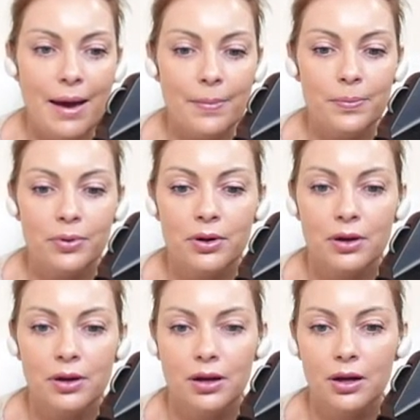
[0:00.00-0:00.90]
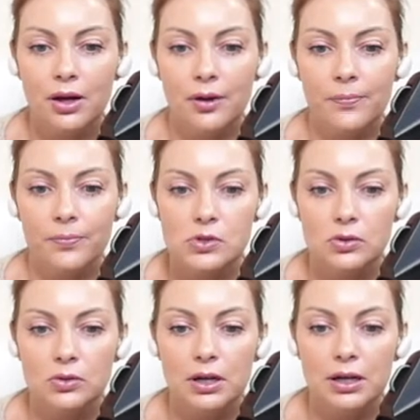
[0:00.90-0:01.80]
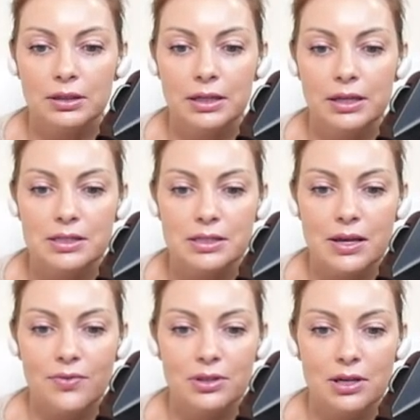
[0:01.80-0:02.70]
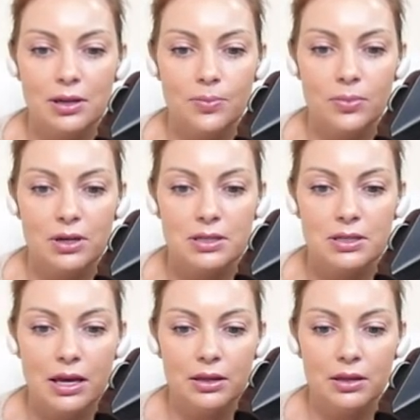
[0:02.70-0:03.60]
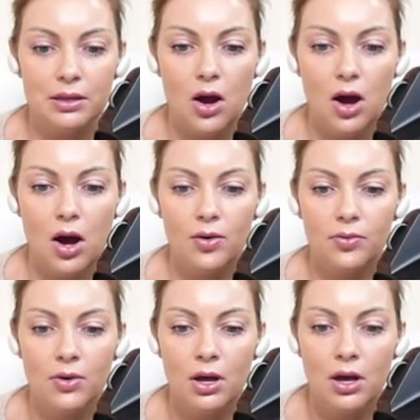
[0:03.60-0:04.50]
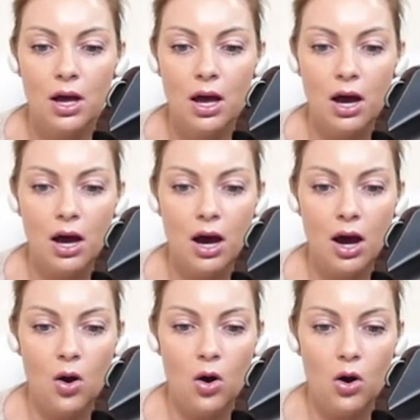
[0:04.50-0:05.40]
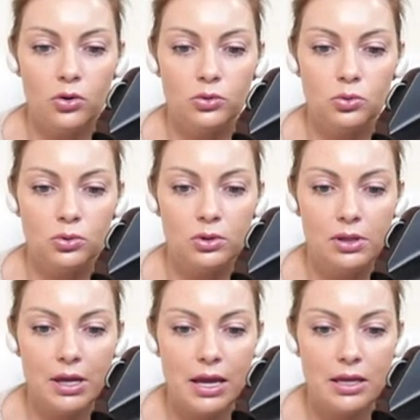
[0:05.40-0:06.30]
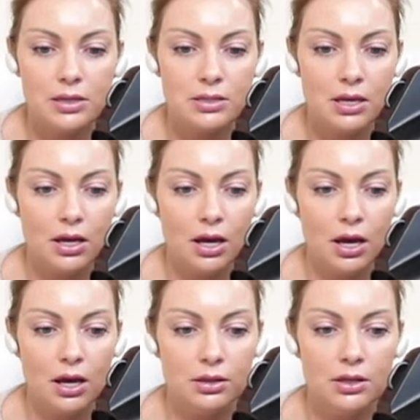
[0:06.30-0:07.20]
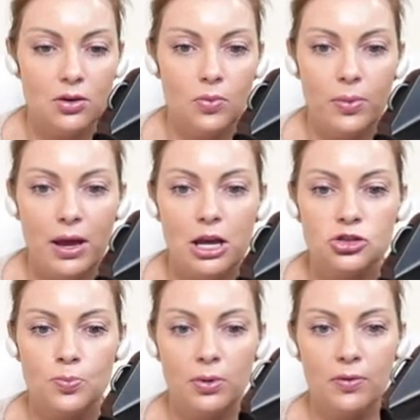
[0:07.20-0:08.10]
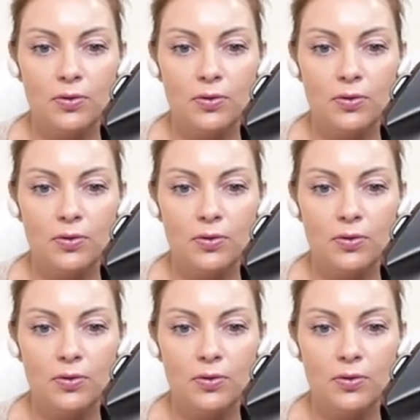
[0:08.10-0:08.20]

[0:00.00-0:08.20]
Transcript: app. Um, so currently 17% off uh, on today's uh, deal page,